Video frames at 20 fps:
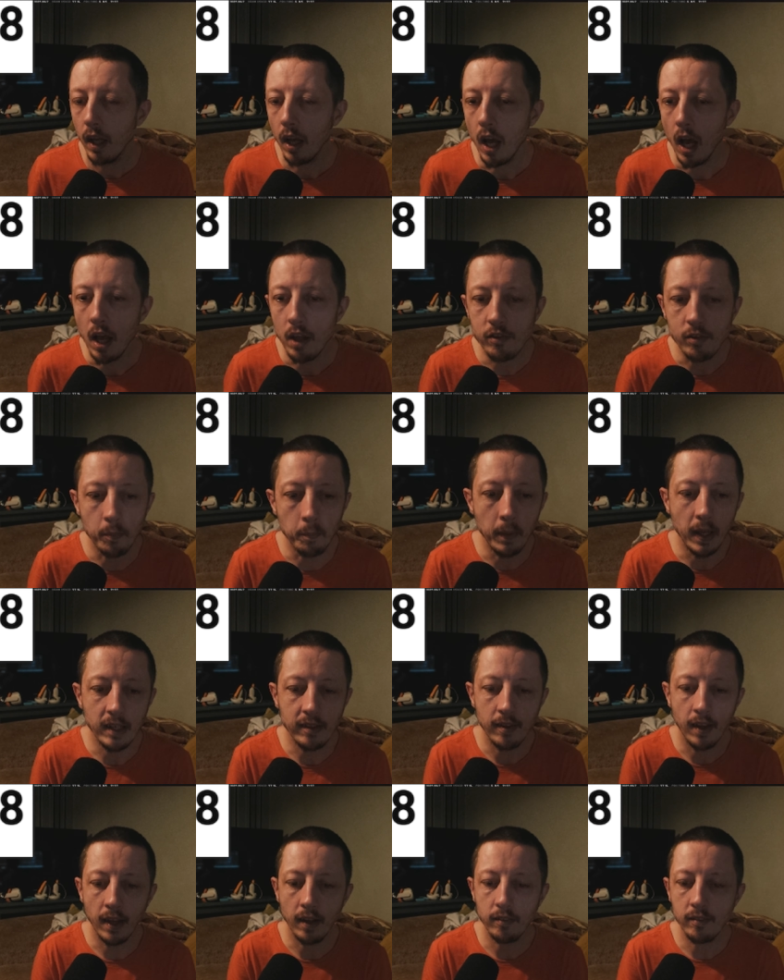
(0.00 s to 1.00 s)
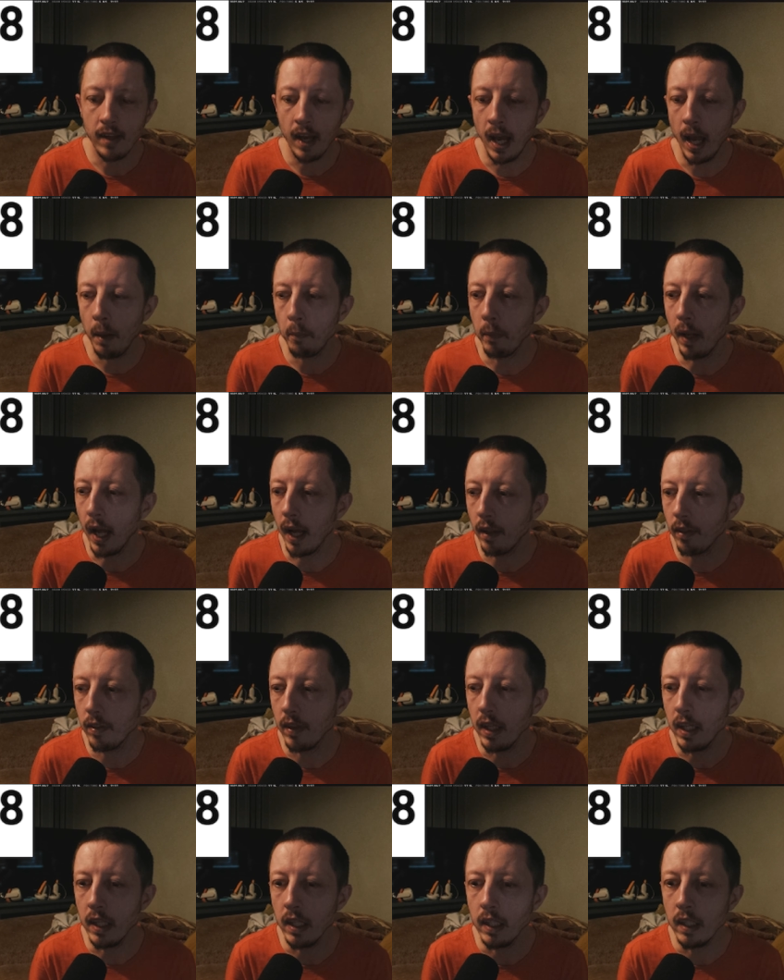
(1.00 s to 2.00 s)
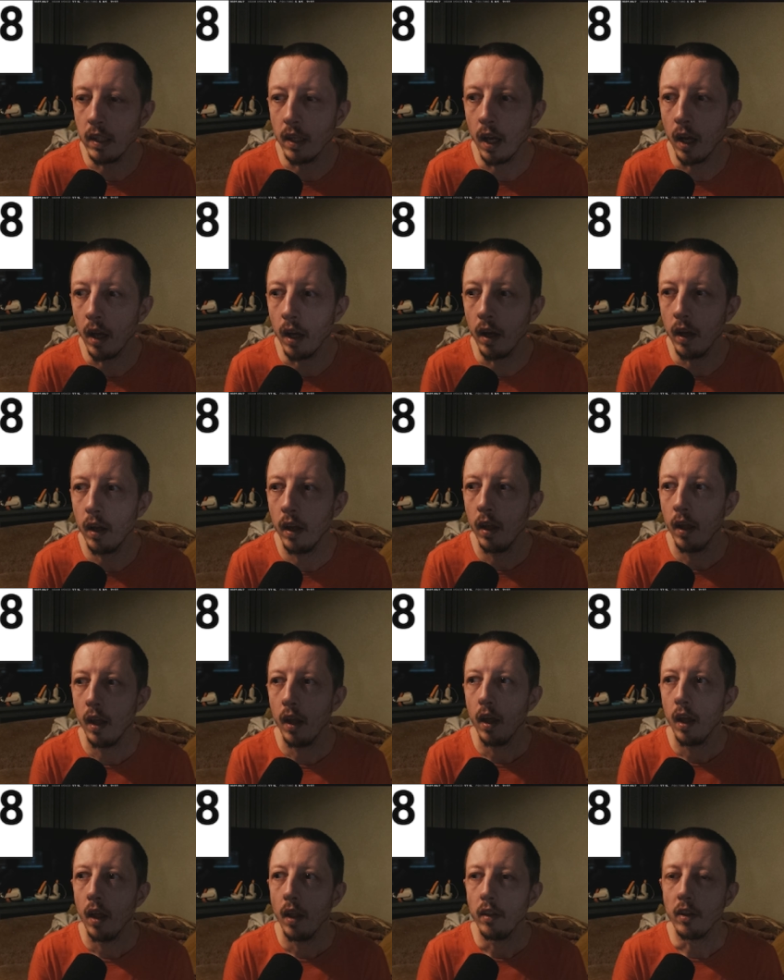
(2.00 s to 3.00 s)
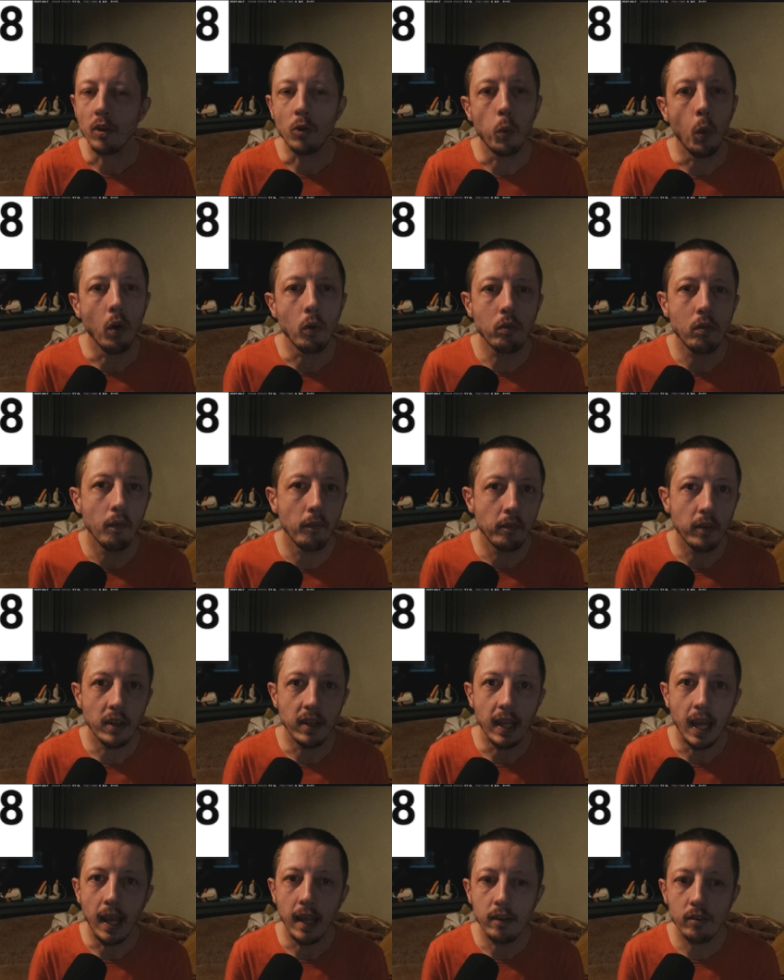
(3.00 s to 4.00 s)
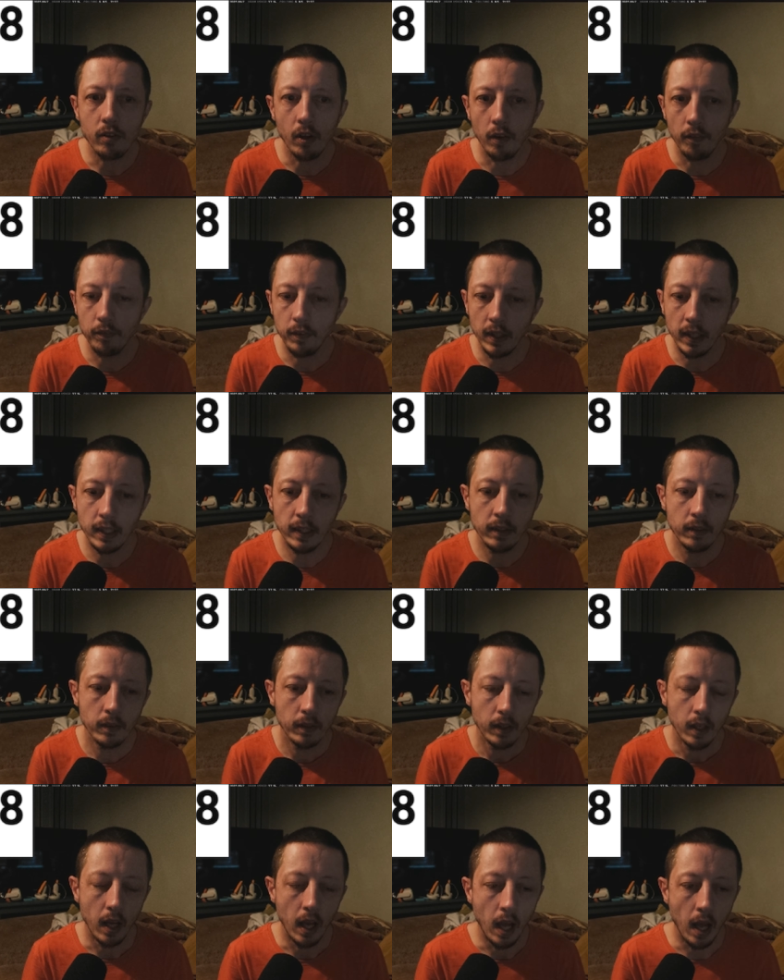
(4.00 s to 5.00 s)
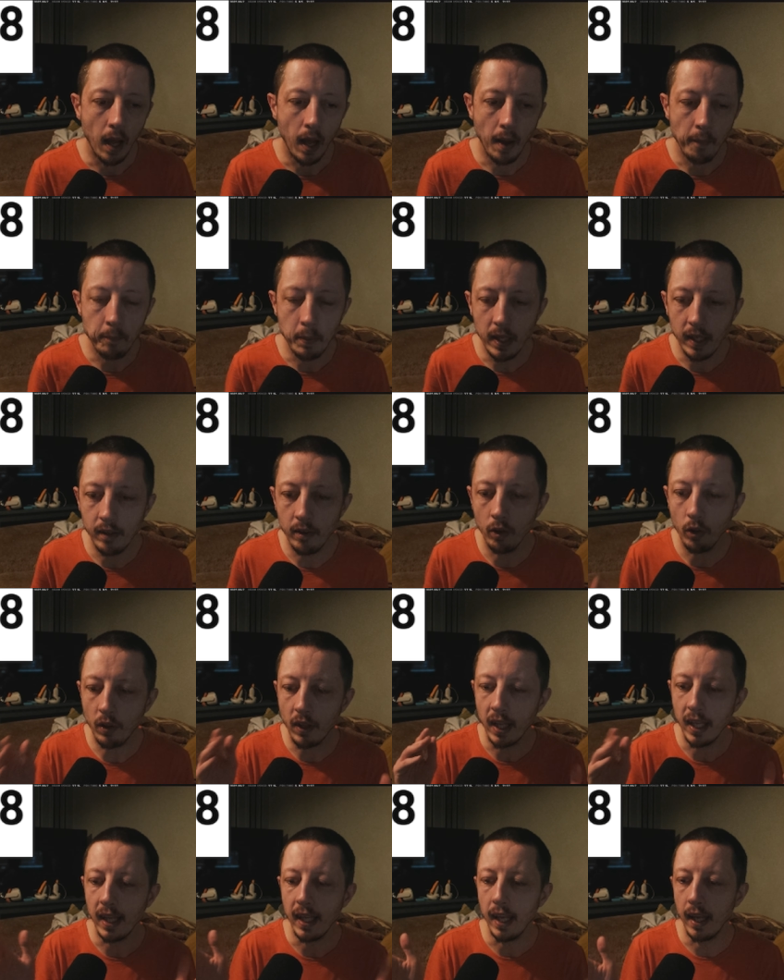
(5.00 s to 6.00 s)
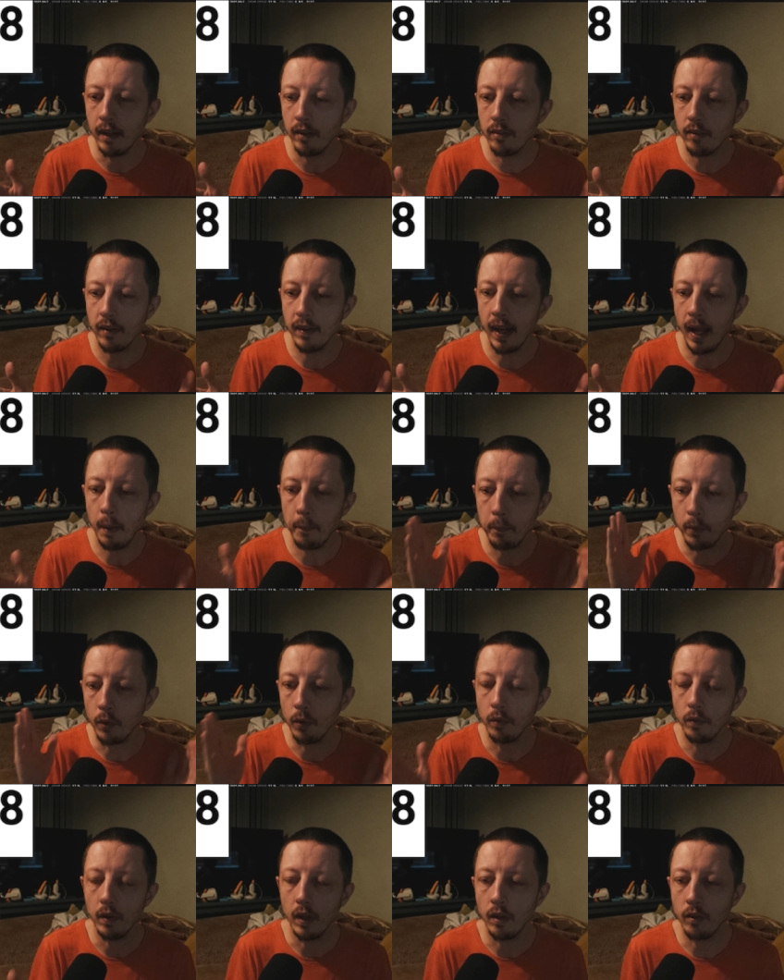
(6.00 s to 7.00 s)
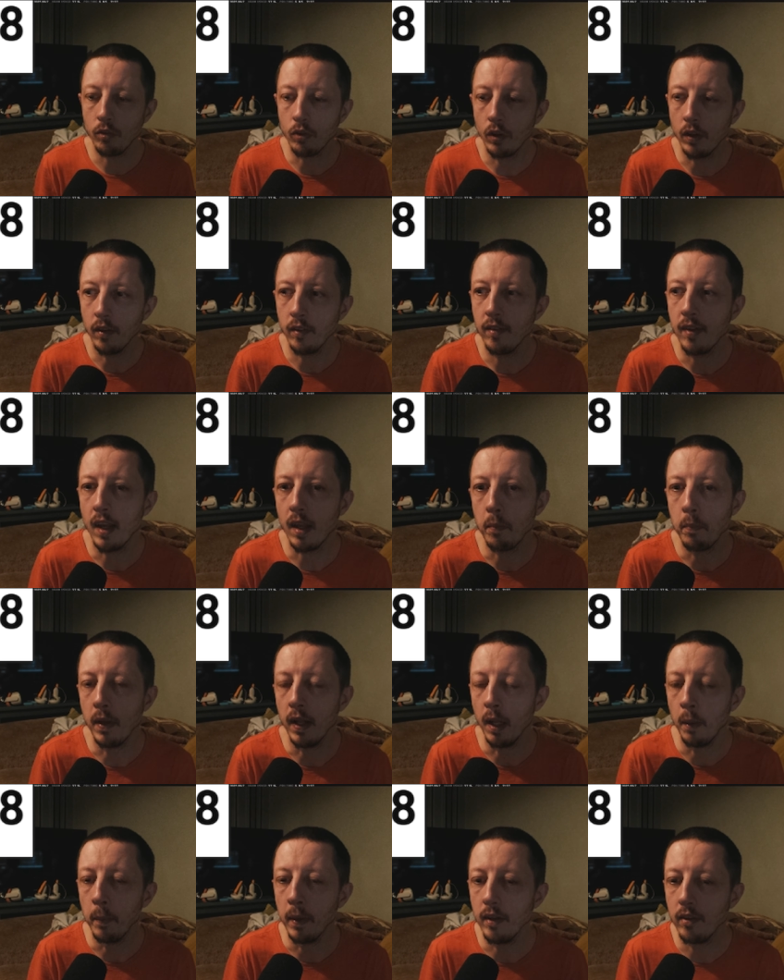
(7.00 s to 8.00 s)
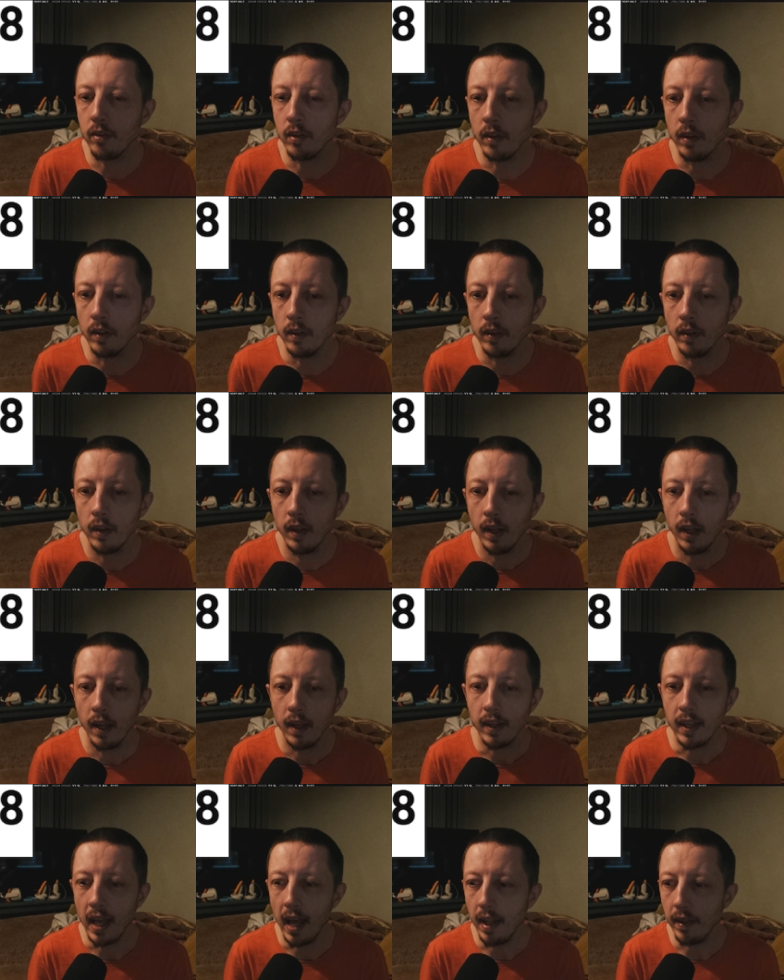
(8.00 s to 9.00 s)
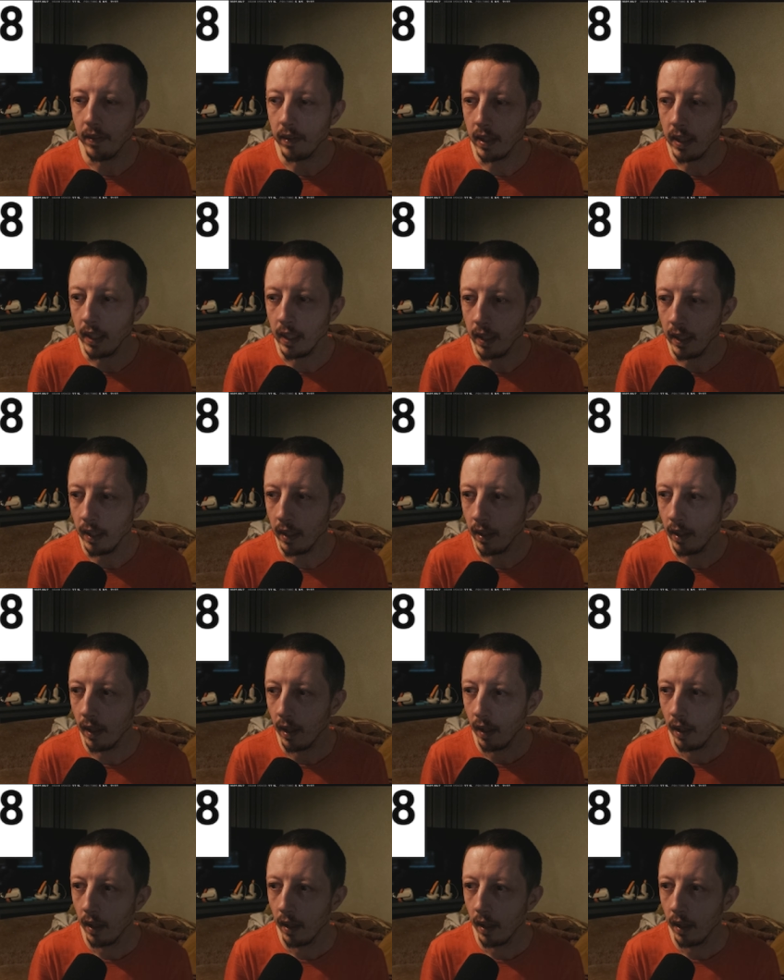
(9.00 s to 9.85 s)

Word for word: Uh, some may take time, like the uh, quote of the day sort of thing. Uh, I've been looking into that, but it's going to take me a little bit to get the